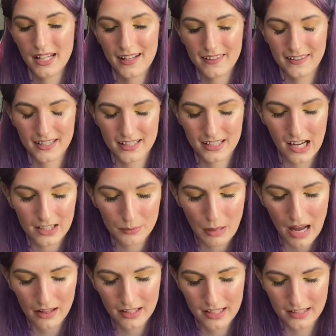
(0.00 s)
This next
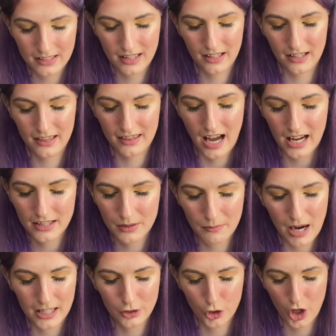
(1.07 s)
palette is the That's
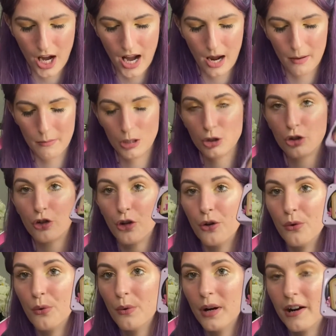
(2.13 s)
My Jam
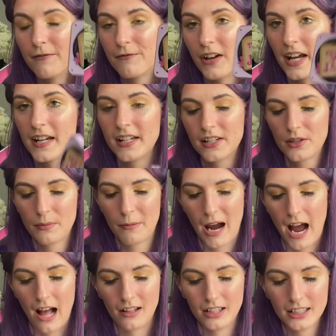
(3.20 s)
Too Faced
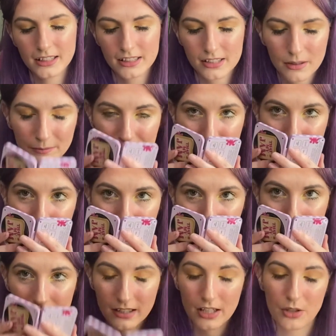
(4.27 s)
palette.
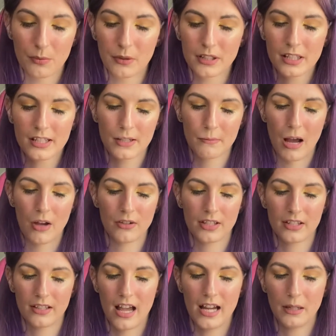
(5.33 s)
This one
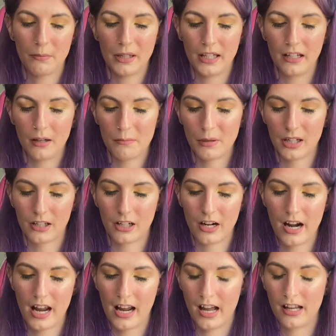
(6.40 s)
smells like peanut butter
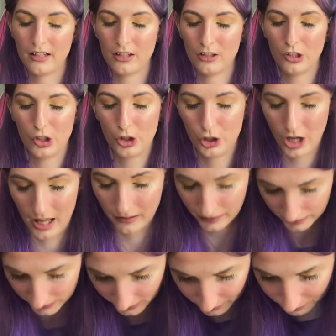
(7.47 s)
and
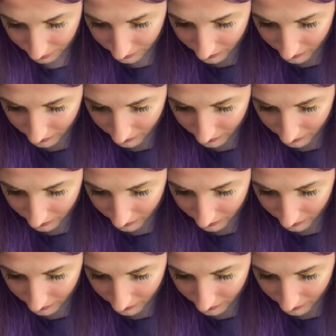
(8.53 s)
jelly.